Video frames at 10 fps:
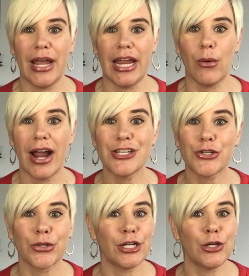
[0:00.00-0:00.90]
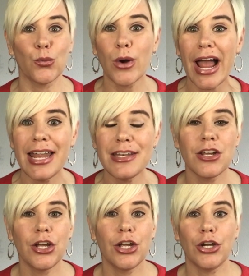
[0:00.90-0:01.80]
pay, right? So like your rent,
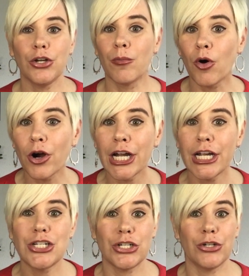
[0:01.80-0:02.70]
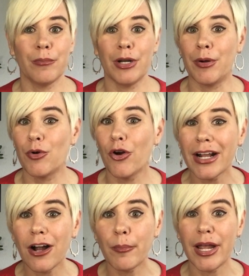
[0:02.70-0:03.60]
your mortgage, your minimum
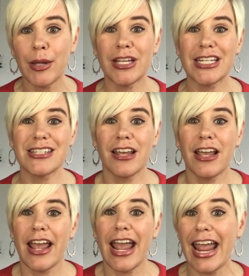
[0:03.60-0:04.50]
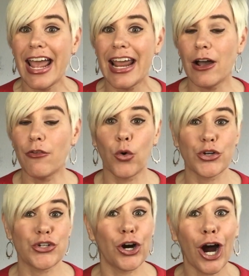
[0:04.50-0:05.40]
credit card payments, and of
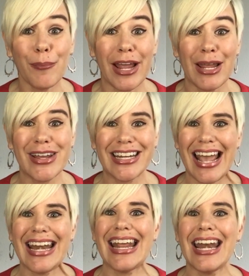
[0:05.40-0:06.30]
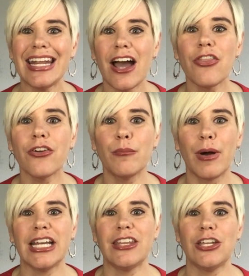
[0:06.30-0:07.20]
course your car payment, and any other
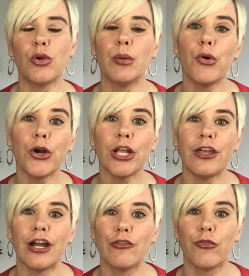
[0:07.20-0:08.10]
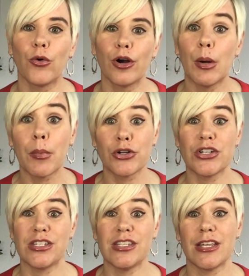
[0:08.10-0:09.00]
money that you can put in there for
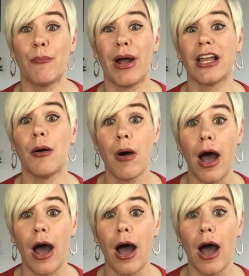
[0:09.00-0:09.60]
emergencies that might come